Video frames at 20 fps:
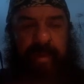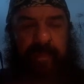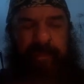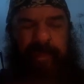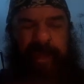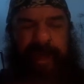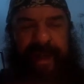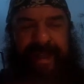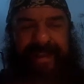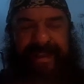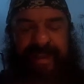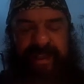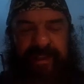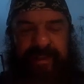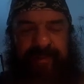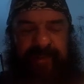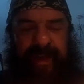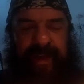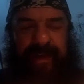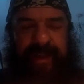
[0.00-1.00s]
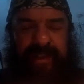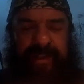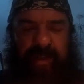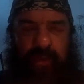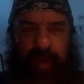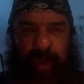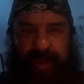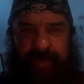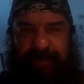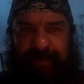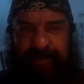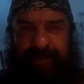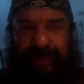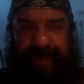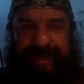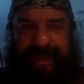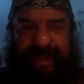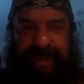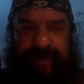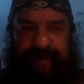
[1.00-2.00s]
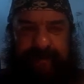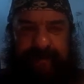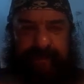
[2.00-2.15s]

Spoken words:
but I tend to find it's quite frizzy.